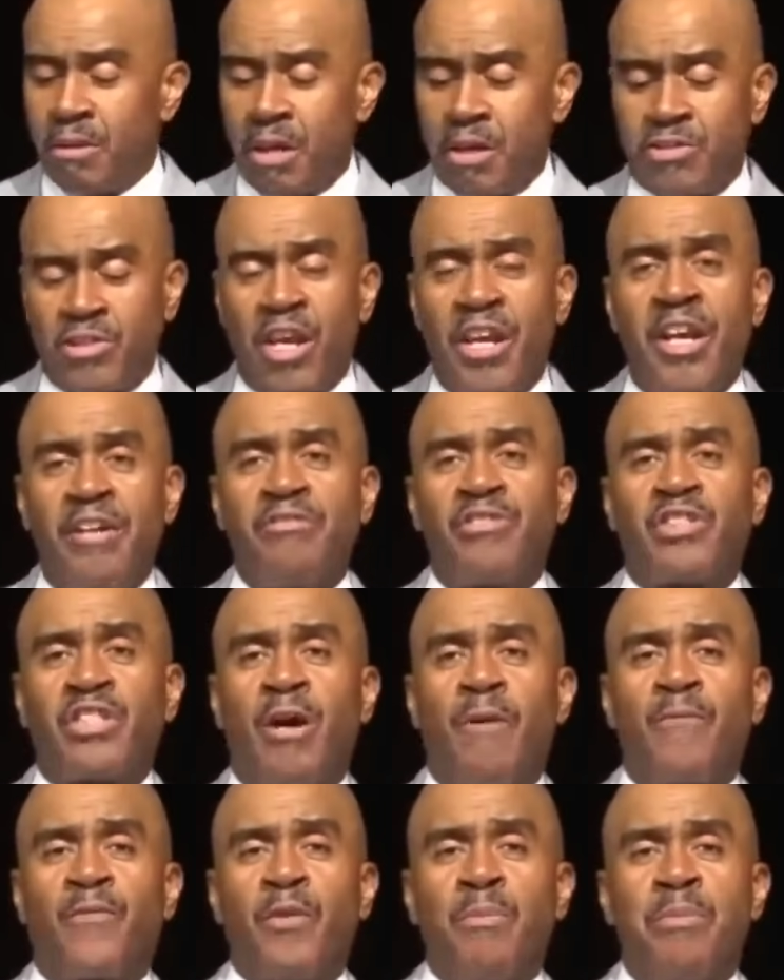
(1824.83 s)
It's an
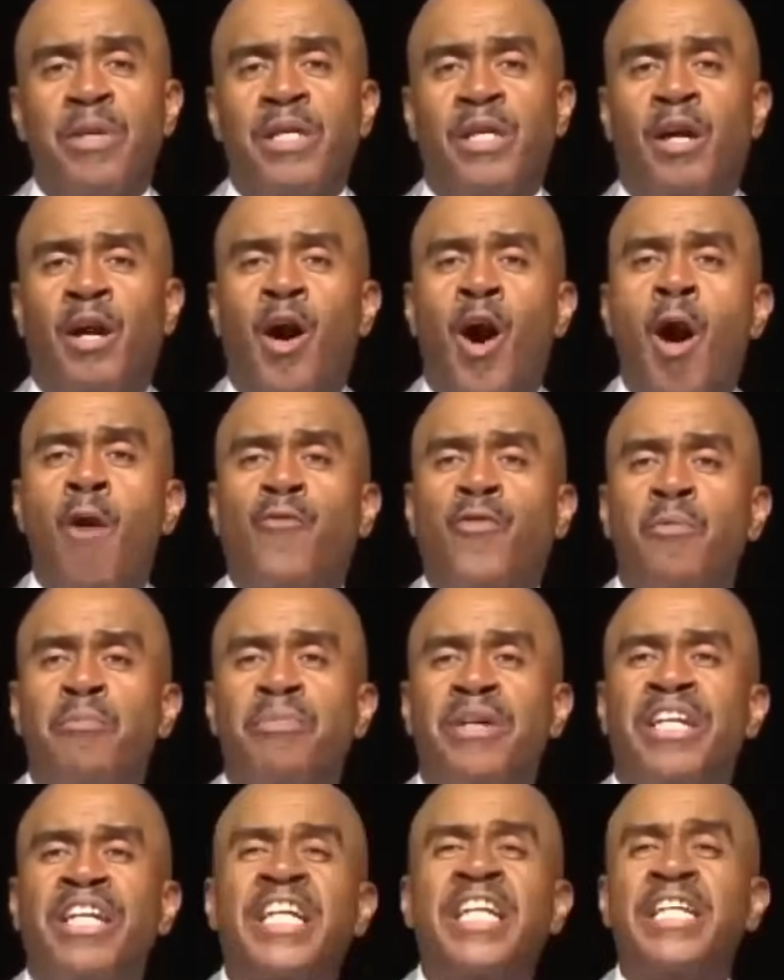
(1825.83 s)
insult to me to offer
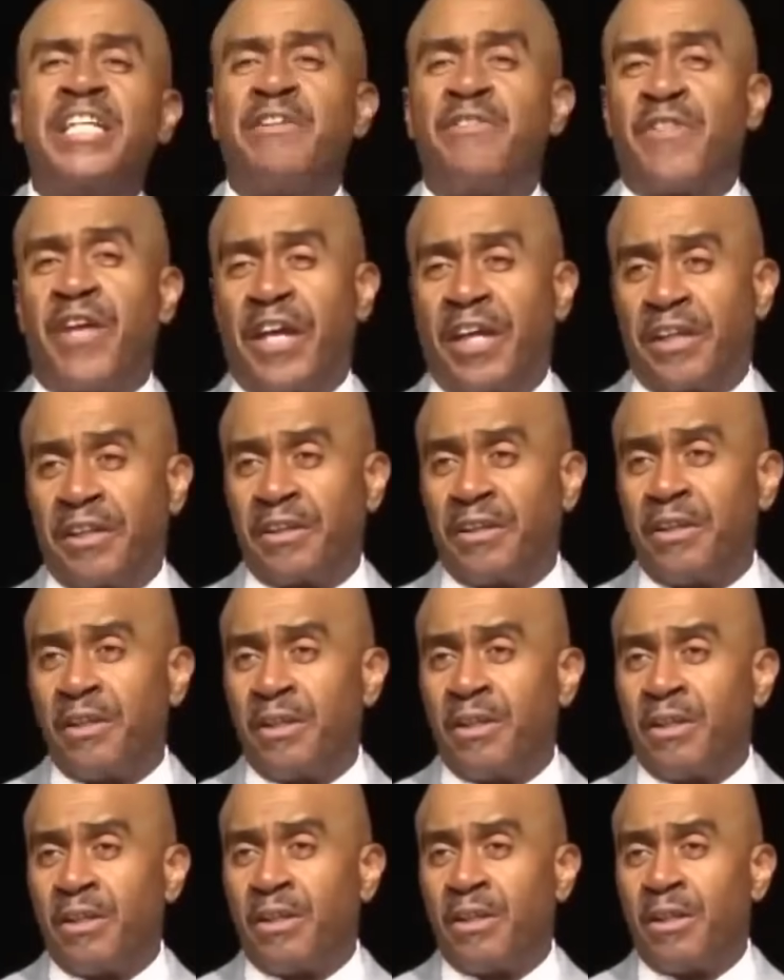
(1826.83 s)
me anything
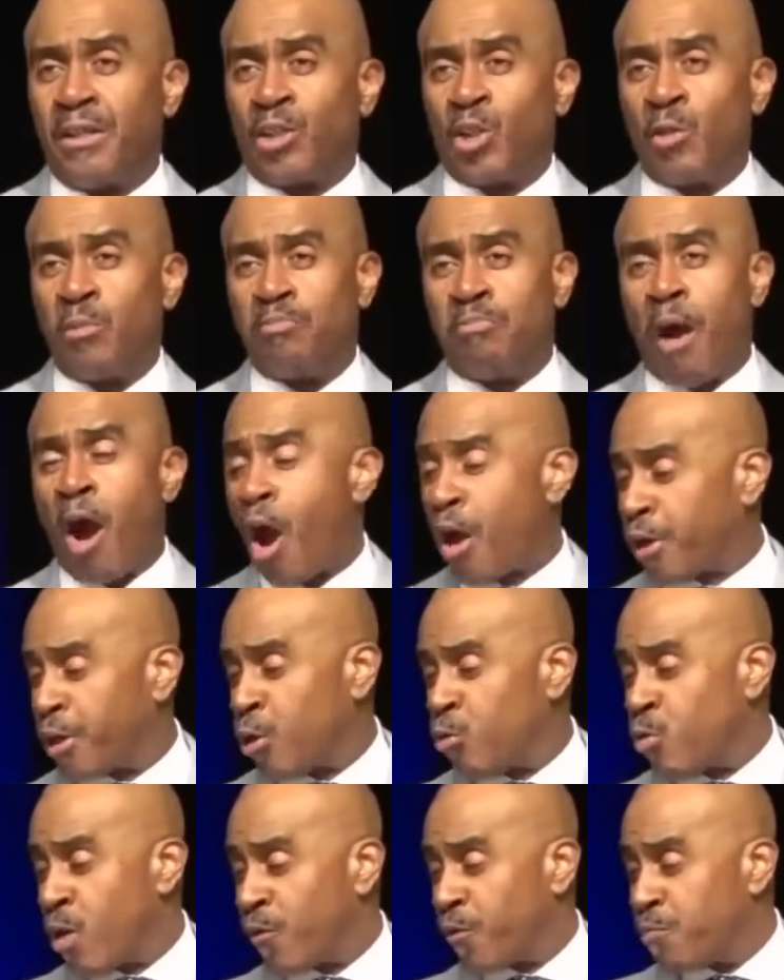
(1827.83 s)
to
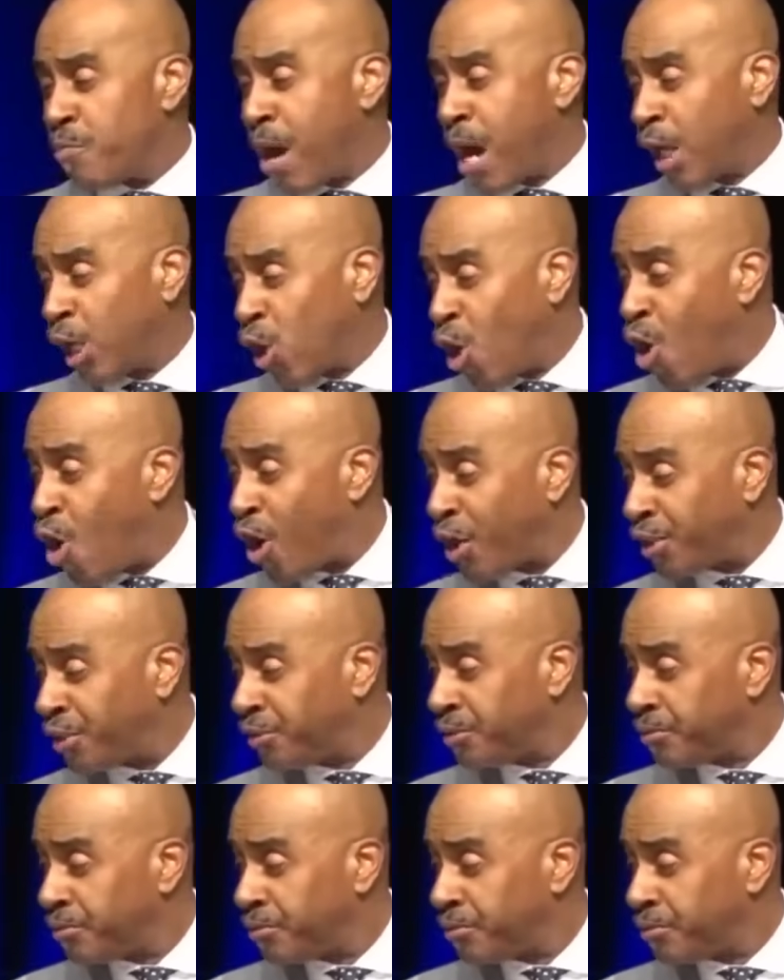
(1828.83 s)
bargain with my Lord.